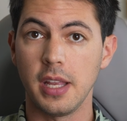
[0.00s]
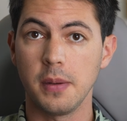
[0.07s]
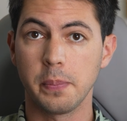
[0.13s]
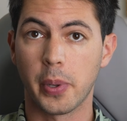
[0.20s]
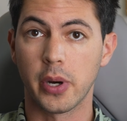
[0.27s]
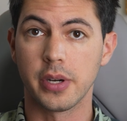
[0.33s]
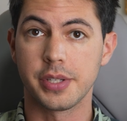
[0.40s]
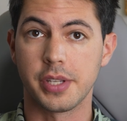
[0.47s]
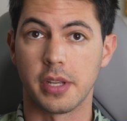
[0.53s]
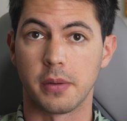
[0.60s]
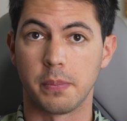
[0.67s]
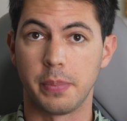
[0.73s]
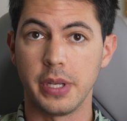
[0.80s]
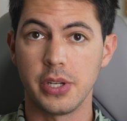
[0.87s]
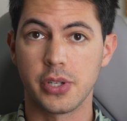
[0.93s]
in person,
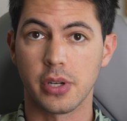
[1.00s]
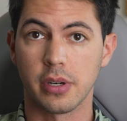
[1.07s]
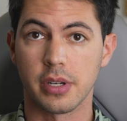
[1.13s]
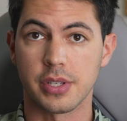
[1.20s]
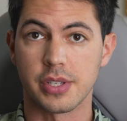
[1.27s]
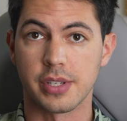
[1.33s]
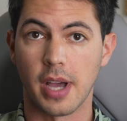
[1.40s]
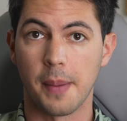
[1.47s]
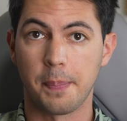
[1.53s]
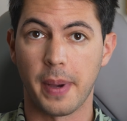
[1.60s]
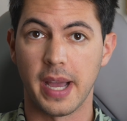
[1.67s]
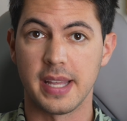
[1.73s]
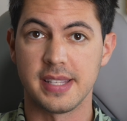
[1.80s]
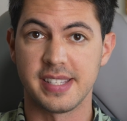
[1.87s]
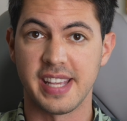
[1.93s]
be sure to stop
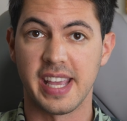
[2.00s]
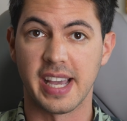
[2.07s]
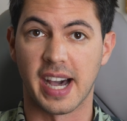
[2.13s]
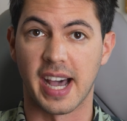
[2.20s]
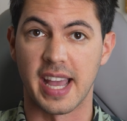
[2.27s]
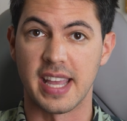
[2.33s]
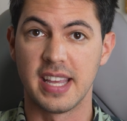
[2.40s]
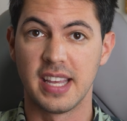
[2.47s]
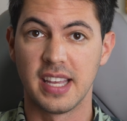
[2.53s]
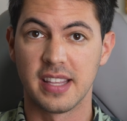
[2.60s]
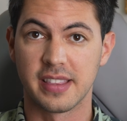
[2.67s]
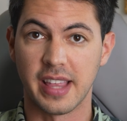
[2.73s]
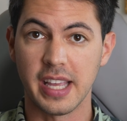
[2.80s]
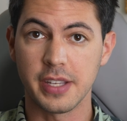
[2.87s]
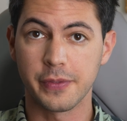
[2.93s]
by and say hi.
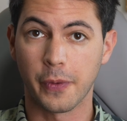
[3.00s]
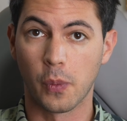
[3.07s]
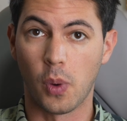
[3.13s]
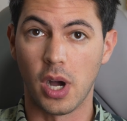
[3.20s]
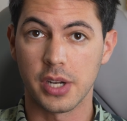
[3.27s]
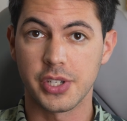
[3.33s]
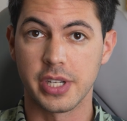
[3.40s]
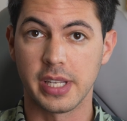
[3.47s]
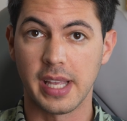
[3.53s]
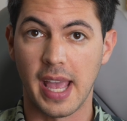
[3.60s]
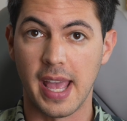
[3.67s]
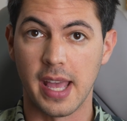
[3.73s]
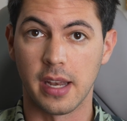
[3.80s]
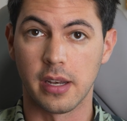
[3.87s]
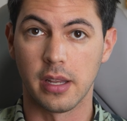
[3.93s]
Thanks for watching
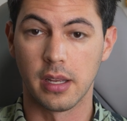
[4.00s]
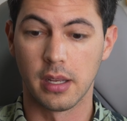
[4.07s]
and